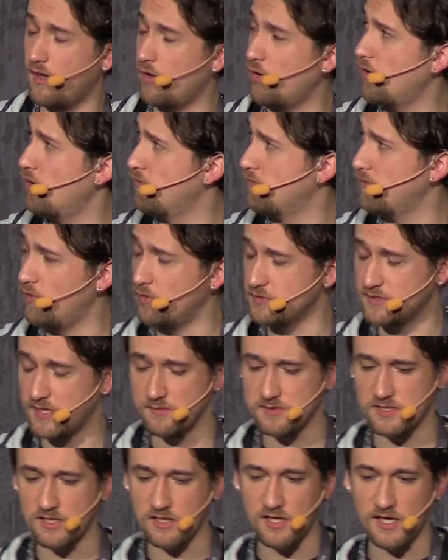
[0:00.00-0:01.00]
or
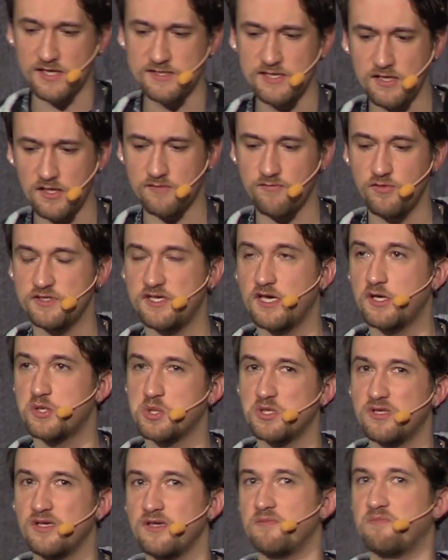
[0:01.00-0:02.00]
something like that. It was
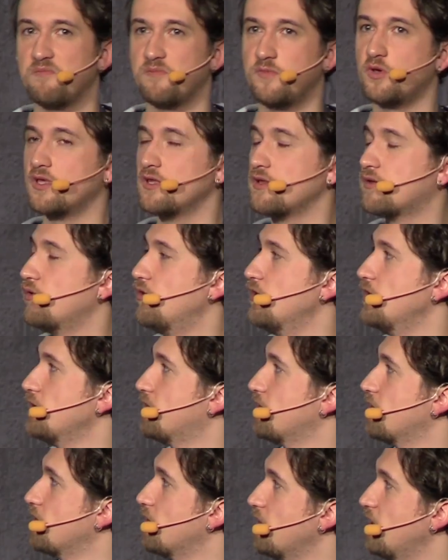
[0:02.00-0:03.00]
actually, you can call it
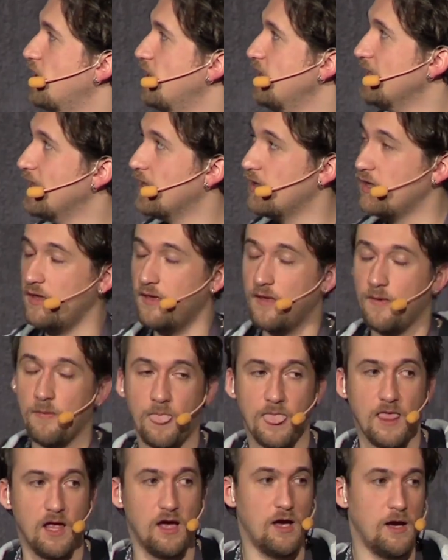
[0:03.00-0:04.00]
a
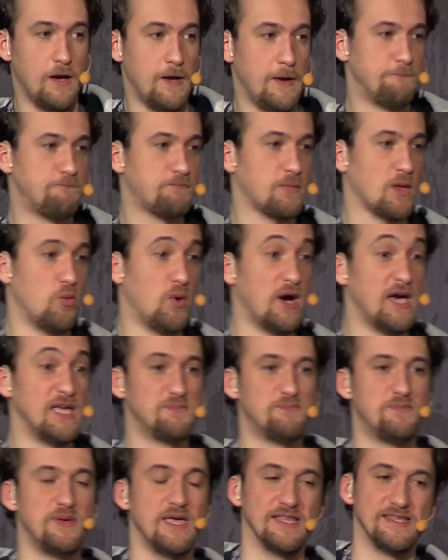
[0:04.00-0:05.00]

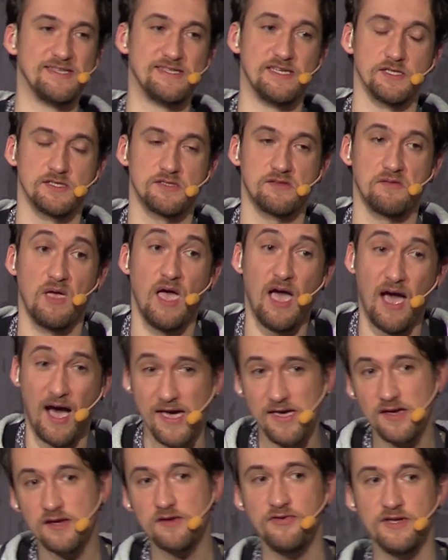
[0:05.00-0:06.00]
white pen test. I
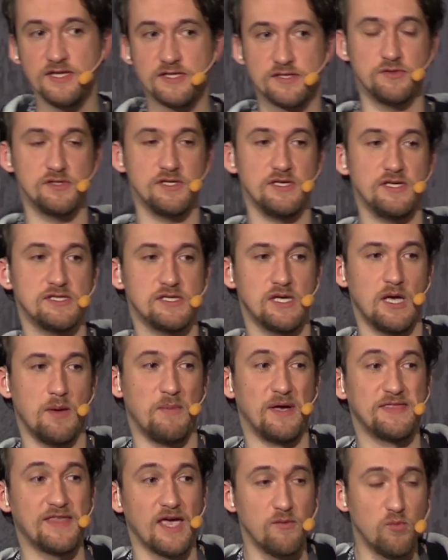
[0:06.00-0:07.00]
agreed to this,
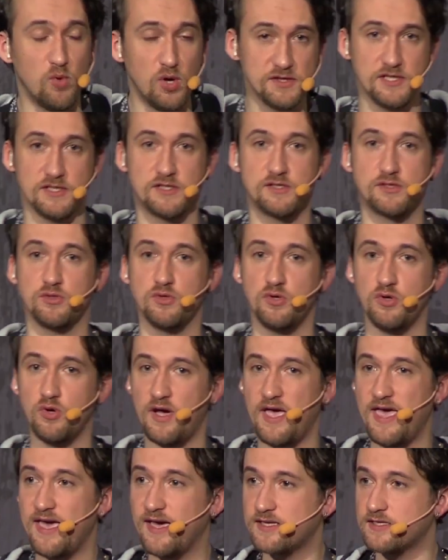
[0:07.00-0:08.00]
but I wanted to
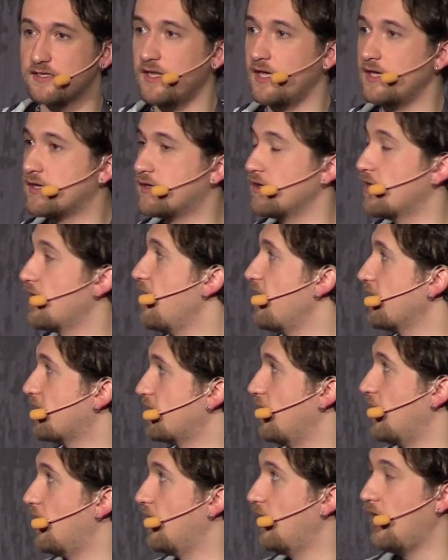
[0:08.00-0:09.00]
act like a
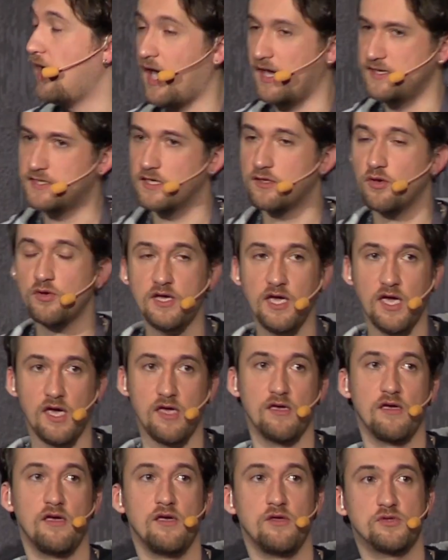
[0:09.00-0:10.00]
hacker. I said, okay,
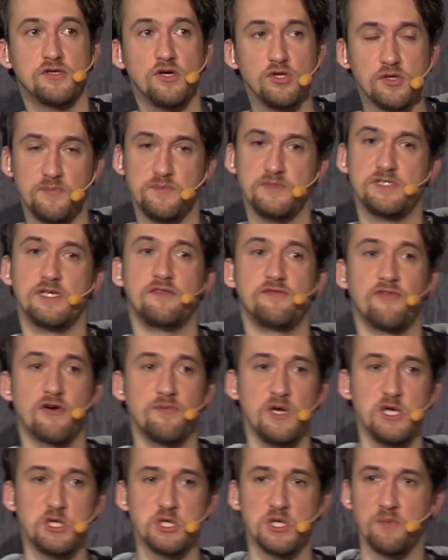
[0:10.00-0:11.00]
you told me this
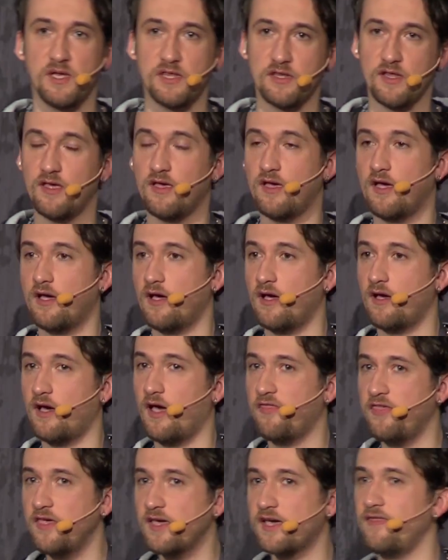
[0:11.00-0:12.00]
information, but I
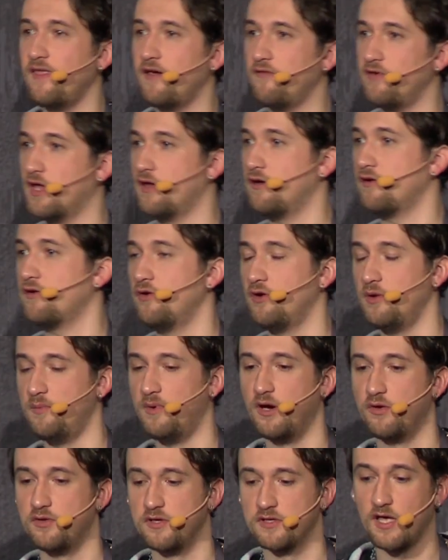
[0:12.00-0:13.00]
think I never heard
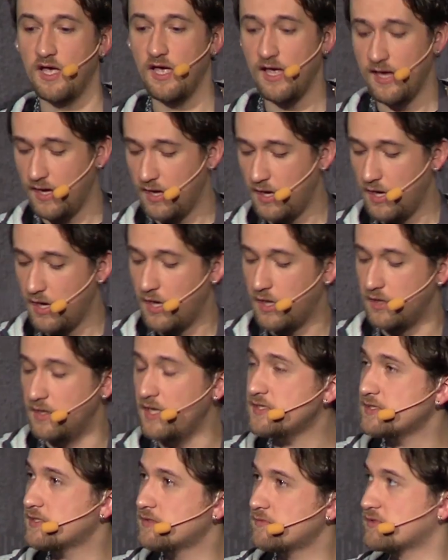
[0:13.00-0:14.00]
about it.
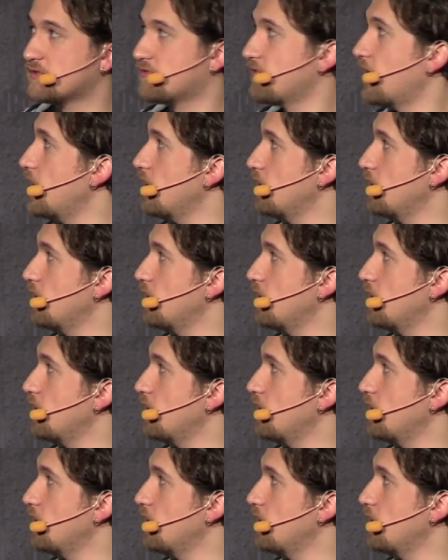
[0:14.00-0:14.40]
let's try